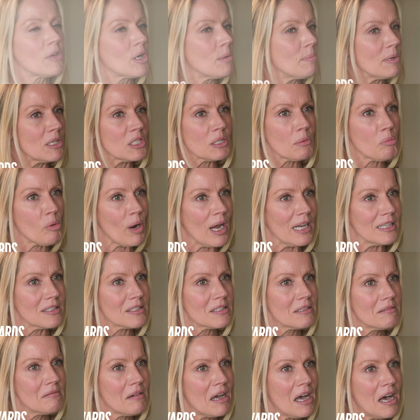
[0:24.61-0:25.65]
very big
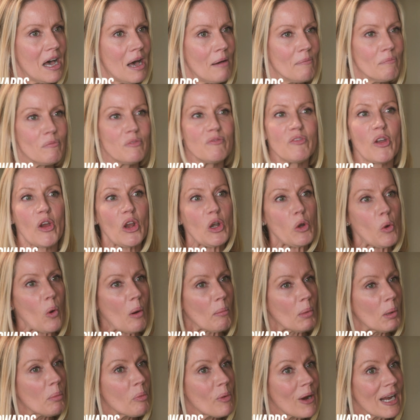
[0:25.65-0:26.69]
surprise. Um, very
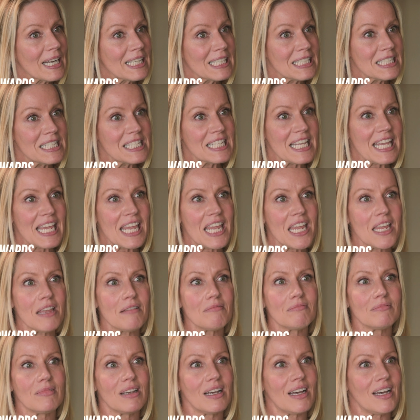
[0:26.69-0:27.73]
normal pregnancy,
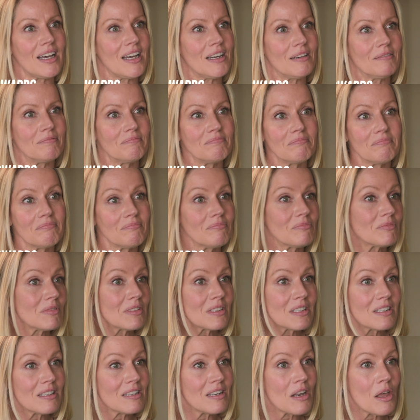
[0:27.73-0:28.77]
um,
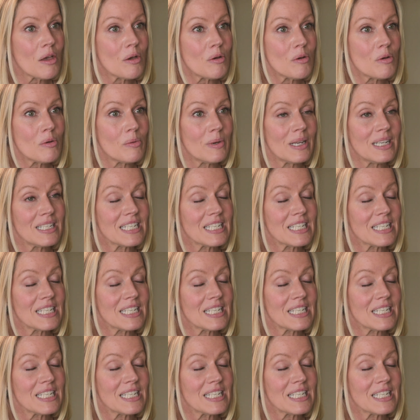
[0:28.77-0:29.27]
no